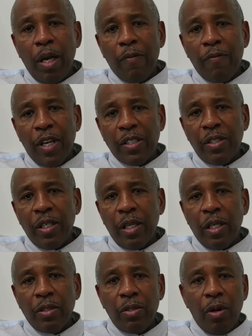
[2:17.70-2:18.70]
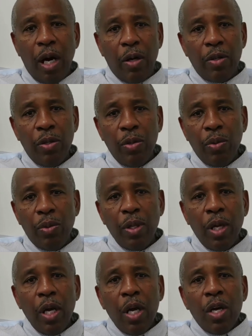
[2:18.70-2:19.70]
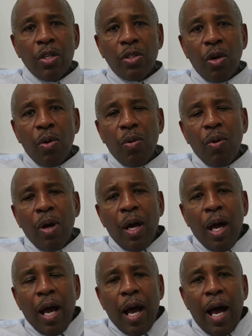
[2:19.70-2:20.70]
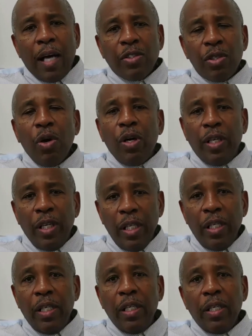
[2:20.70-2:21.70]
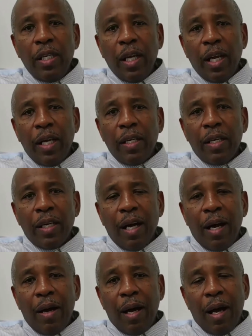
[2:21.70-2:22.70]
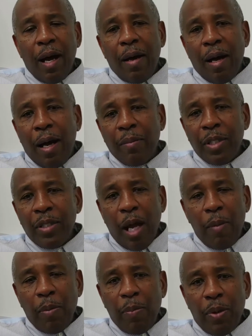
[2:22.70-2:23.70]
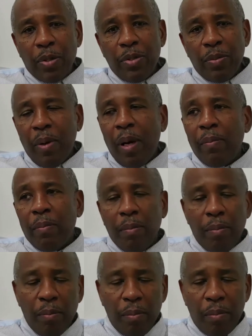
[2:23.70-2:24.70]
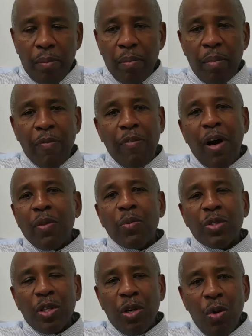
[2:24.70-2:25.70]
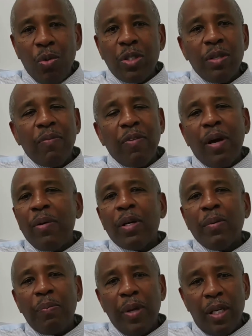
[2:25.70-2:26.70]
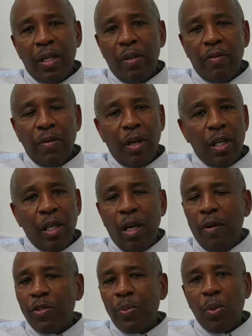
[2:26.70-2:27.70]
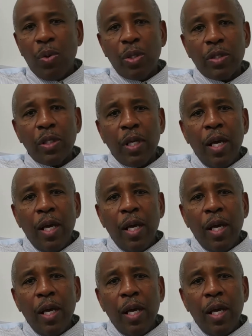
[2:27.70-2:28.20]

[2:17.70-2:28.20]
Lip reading: investing into our youth. So I saw a need, and I'm the type of person, my father was a coach, I'm very competitive, I love sports,